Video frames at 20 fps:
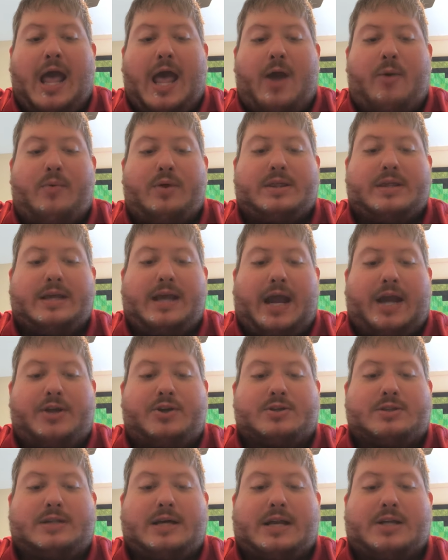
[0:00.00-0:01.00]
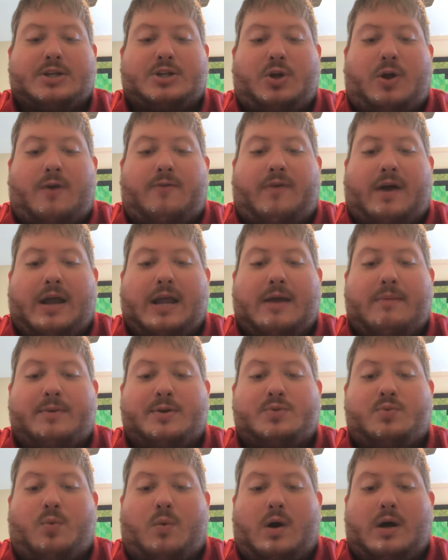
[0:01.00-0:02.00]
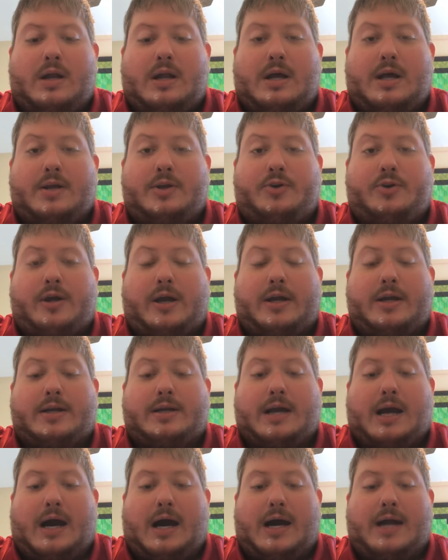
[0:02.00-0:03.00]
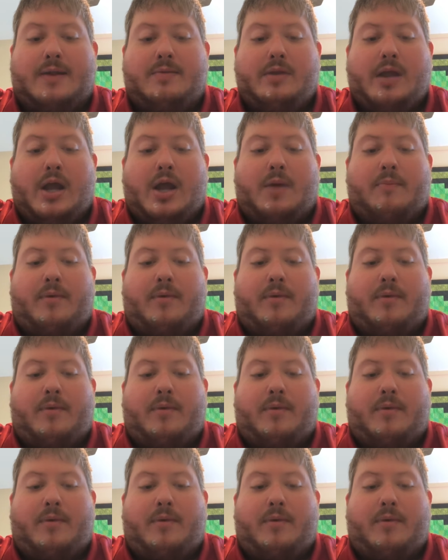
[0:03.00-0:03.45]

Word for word: and with the angels let us glorify him as one uncreated God,